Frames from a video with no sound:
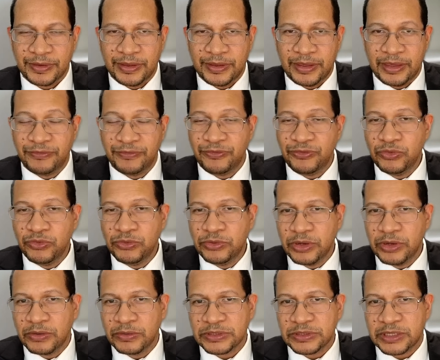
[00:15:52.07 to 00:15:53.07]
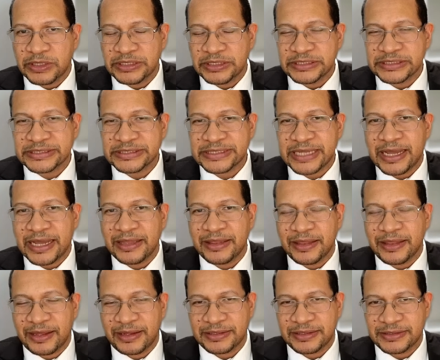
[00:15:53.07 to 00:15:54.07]
If you don't
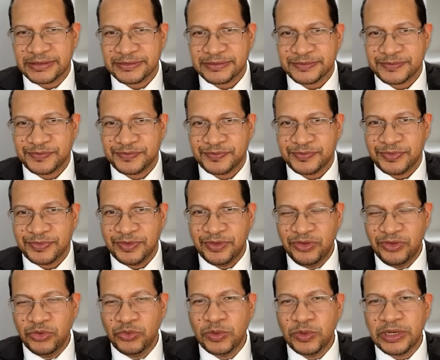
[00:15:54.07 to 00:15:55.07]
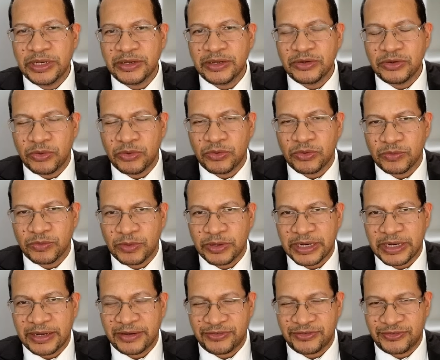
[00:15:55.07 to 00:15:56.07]
understand that, you will ignore
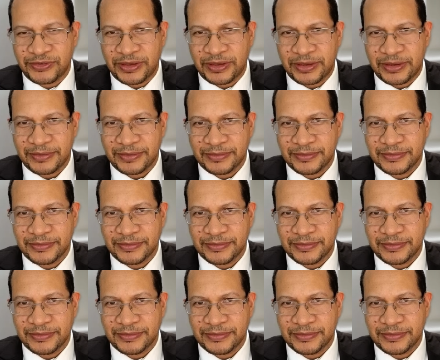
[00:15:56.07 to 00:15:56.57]
what I say.